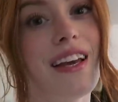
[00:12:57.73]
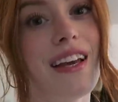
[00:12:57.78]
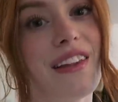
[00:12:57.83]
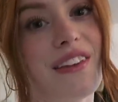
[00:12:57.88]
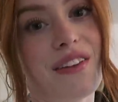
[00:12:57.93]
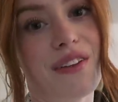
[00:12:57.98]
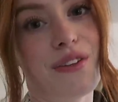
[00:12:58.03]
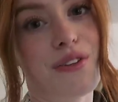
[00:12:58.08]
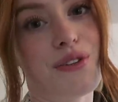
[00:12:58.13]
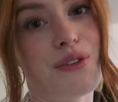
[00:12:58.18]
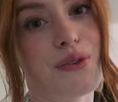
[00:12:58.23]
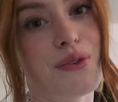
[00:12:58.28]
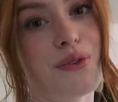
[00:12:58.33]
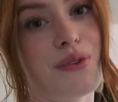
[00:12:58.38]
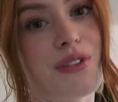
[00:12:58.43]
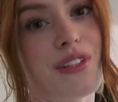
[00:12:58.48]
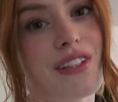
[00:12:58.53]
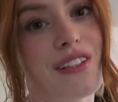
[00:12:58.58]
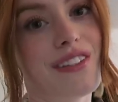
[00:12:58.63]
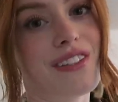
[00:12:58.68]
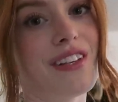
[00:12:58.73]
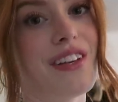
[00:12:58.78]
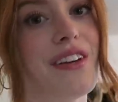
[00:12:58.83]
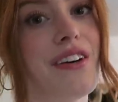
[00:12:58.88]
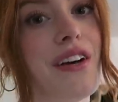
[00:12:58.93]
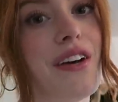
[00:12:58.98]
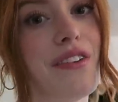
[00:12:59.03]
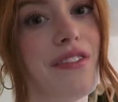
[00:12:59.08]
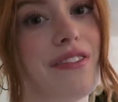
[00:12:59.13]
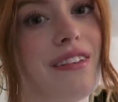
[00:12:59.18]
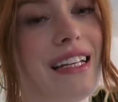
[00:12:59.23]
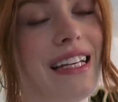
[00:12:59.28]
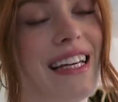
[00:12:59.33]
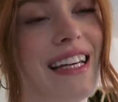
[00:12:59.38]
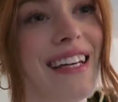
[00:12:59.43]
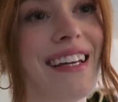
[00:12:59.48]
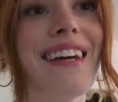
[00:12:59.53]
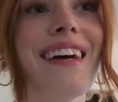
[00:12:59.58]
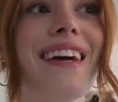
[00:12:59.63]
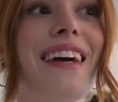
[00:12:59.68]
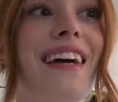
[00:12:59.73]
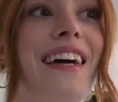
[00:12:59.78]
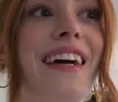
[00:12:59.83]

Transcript: in those shorts, so hopefully